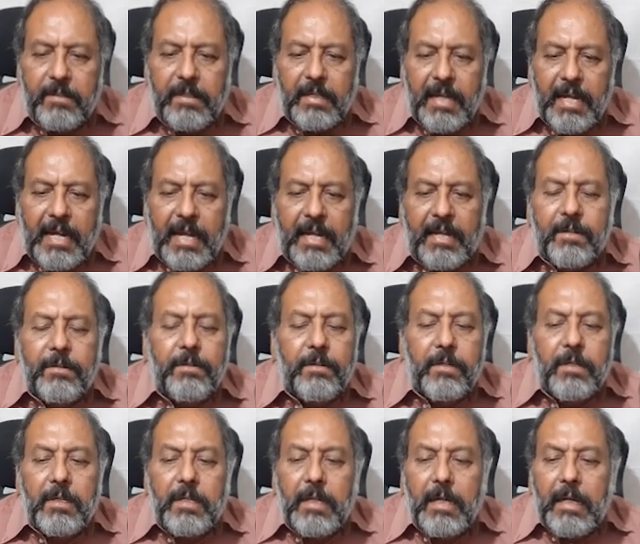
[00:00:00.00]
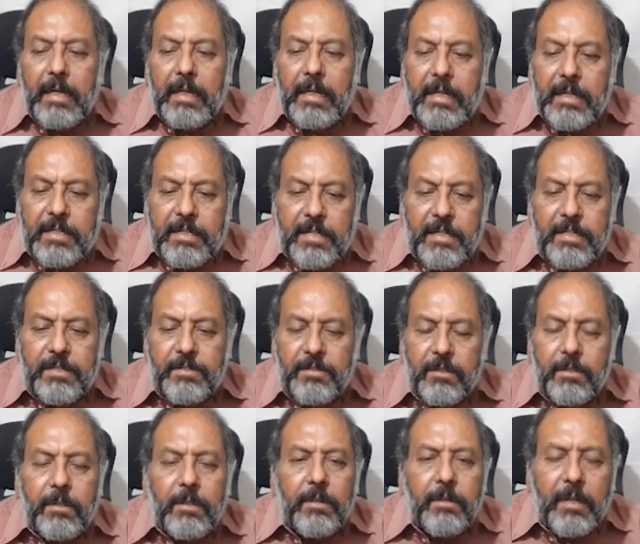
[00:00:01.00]
and it is
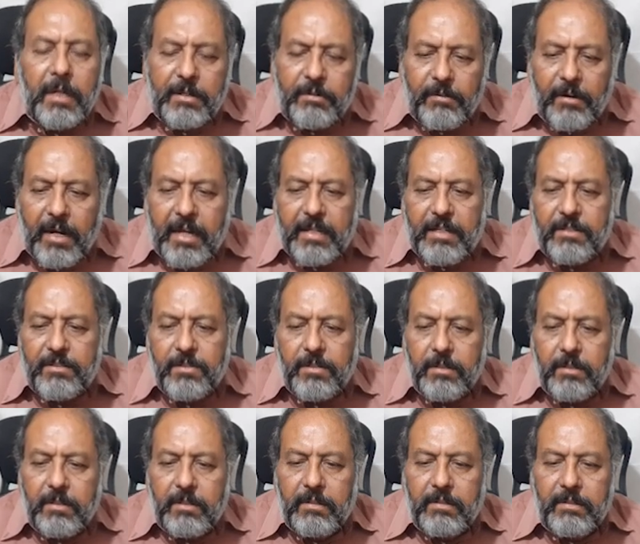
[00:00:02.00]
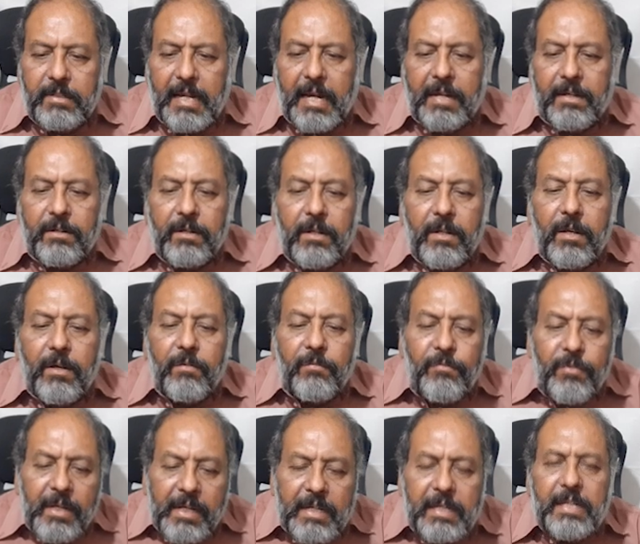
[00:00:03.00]
advised that
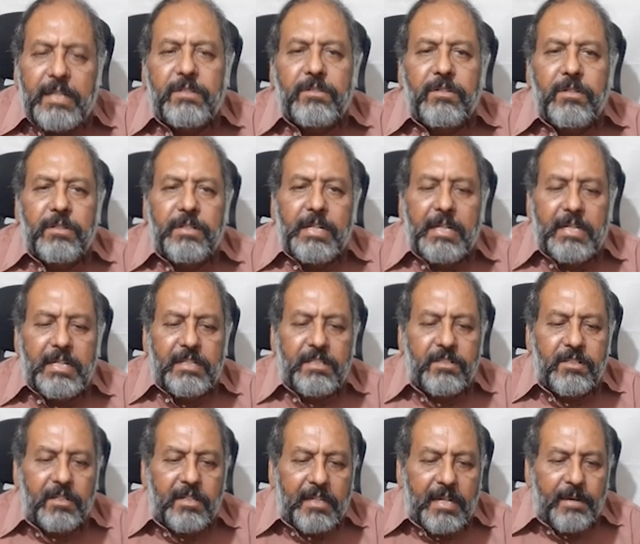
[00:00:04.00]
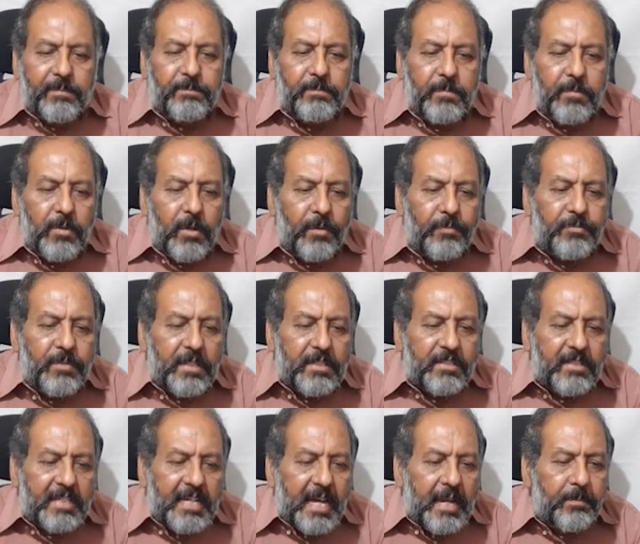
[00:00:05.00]
vigorous daily scrub of the
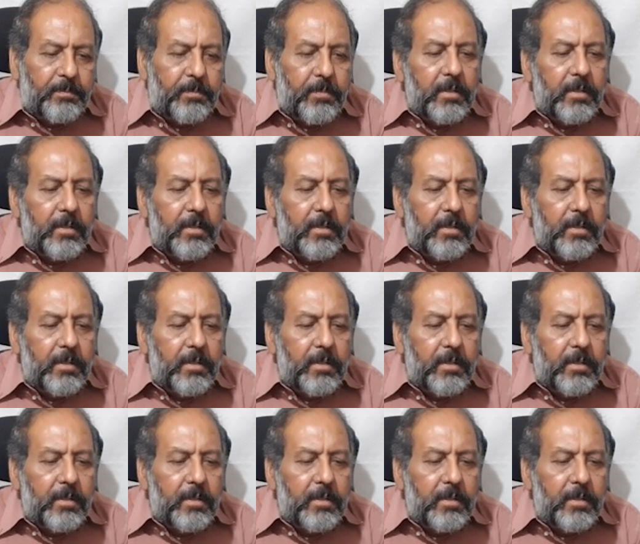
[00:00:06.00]
scalp